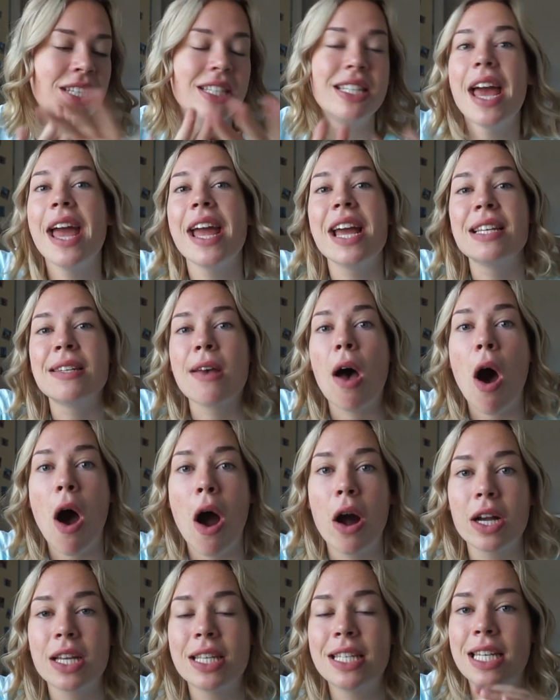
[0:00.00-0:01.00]
Today is
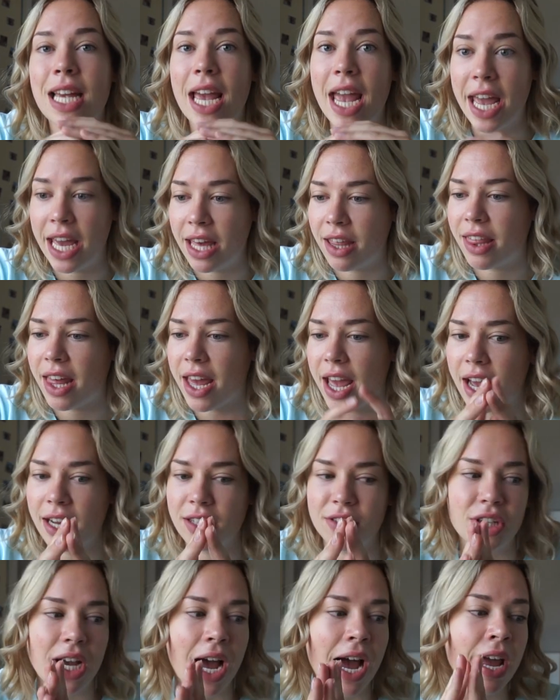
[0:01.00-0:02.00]
August 8th
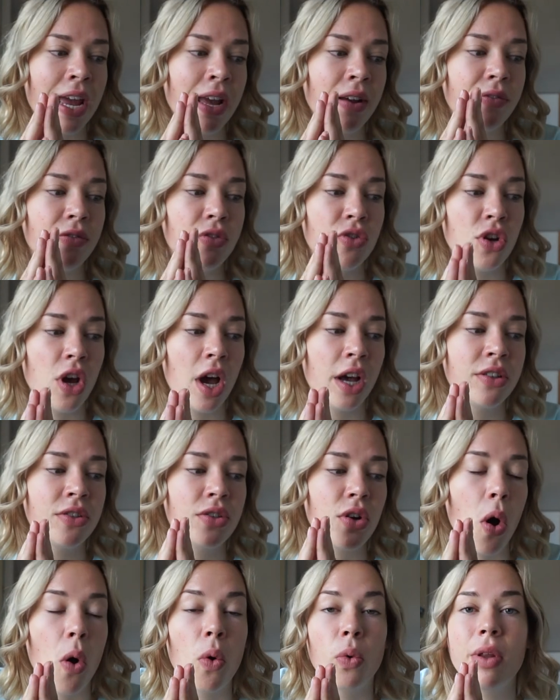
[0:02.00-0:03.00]
and I have
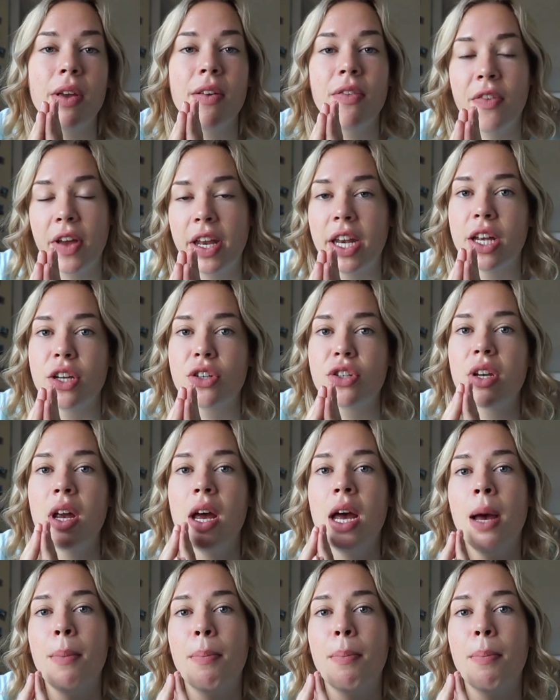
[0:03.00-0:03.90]
just only finished